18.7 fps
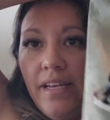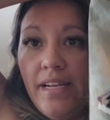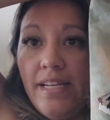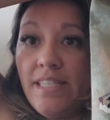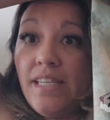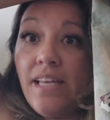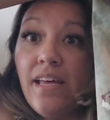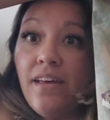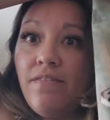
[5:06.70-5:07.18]
and I
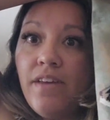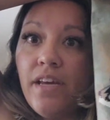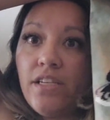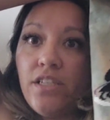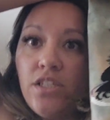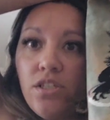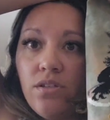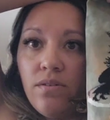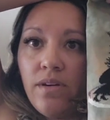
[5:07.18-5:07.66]
still have
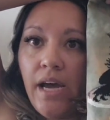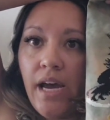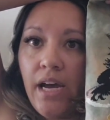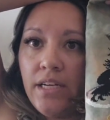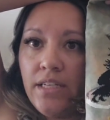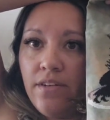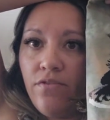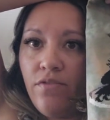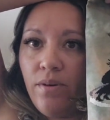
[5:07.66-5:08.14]
yet to do an
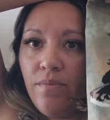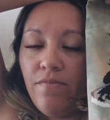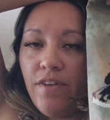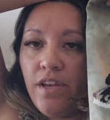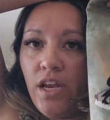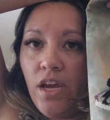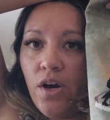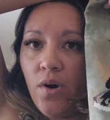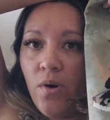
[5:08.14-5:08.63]
active whip
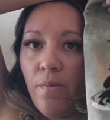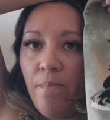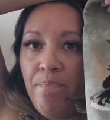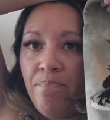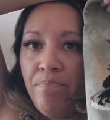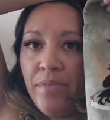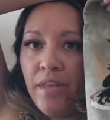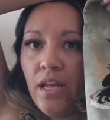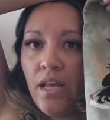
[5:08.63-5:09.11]
video,
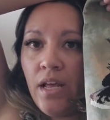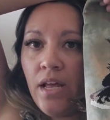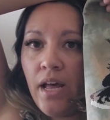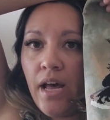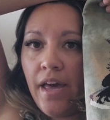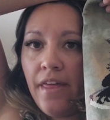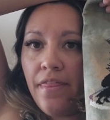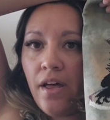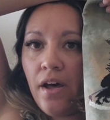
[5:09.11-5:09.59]

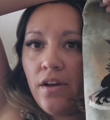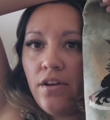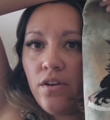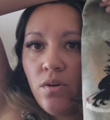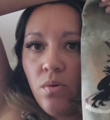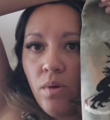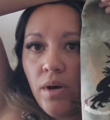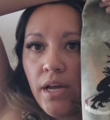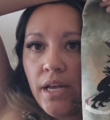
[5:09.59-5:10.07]
I thought, you
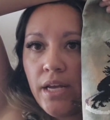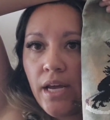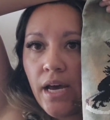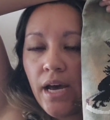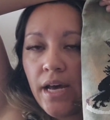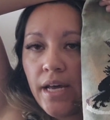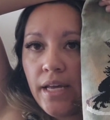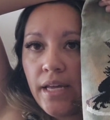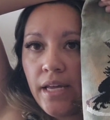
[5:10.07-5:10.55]
know what,
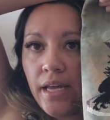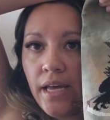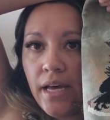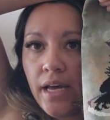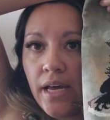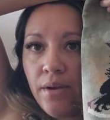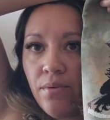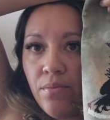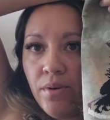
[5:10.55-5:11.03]

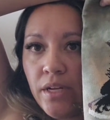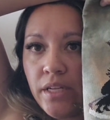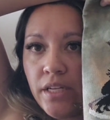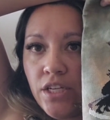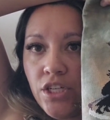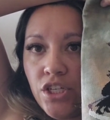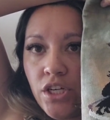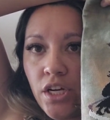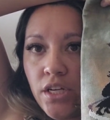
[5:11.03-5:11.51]
I
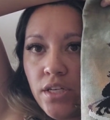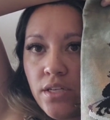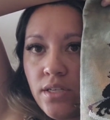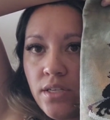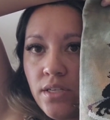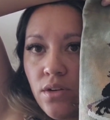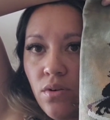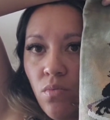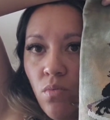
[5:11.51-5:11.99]
really
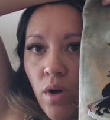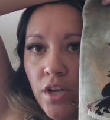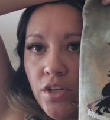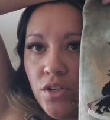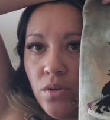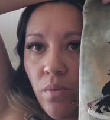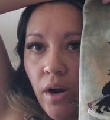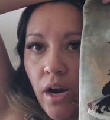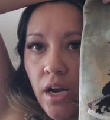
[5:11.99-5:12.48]
just want
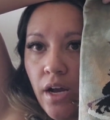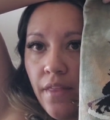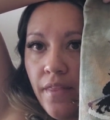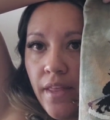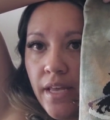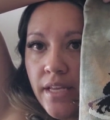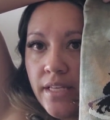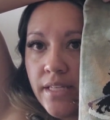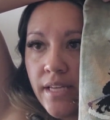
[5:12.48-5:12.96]
to work on
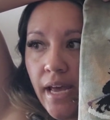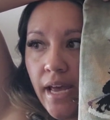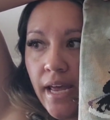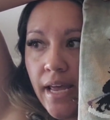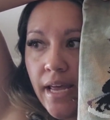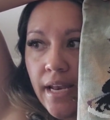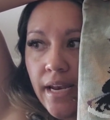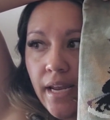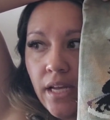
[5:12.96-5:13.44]
this
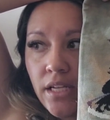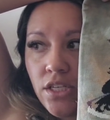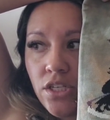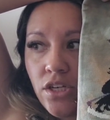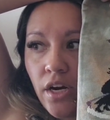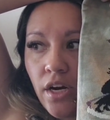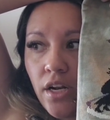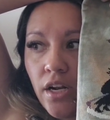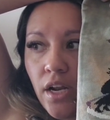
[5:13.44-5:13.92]
and get
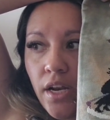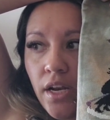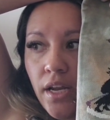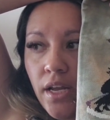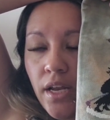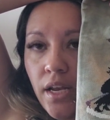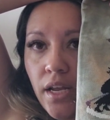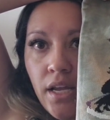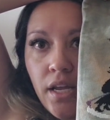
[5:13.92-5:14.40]
started on
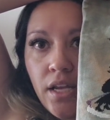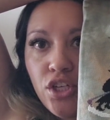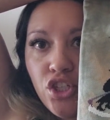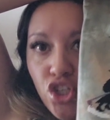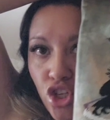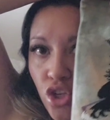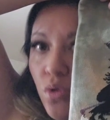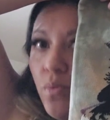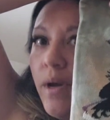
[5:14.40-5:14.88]
it
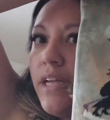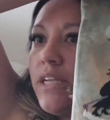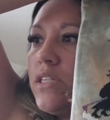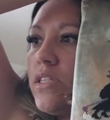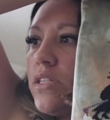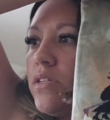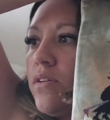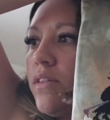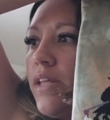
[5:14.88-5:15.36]
and do it. So